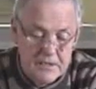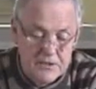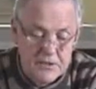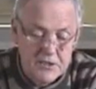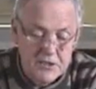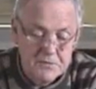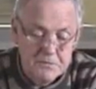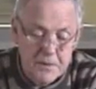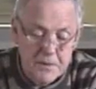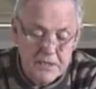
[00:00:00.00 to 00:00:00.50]

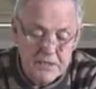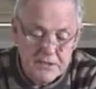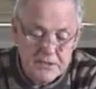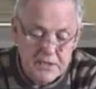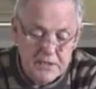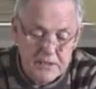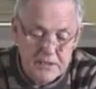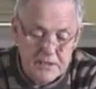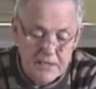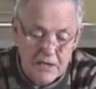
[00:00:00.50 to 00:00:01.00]
This
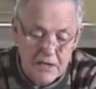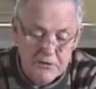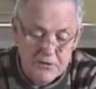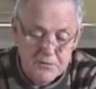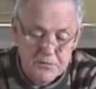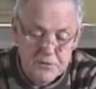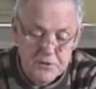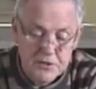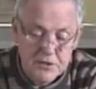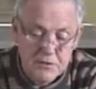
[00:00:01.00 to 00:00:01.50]
basic
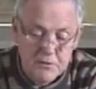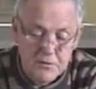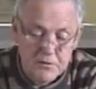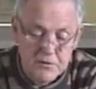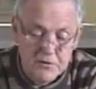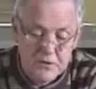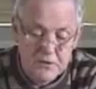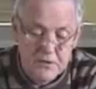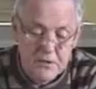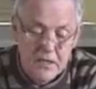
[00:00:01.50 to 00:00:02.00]
Taoist
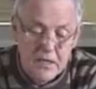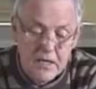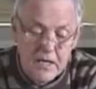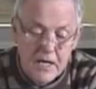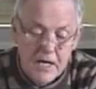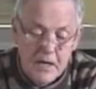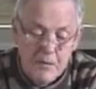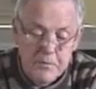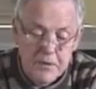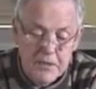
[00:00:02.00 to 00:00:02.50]
principle
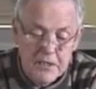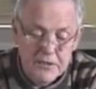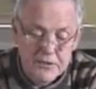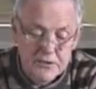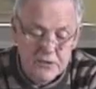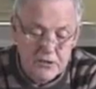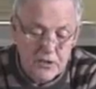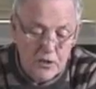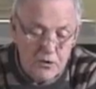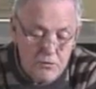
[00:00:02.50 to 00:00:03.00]

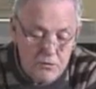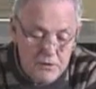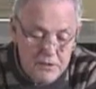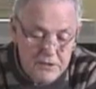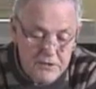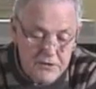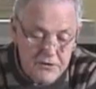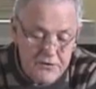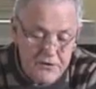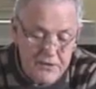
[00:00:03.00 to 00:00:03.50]
applies not
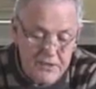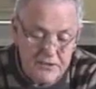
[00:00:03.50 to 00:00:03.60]
only to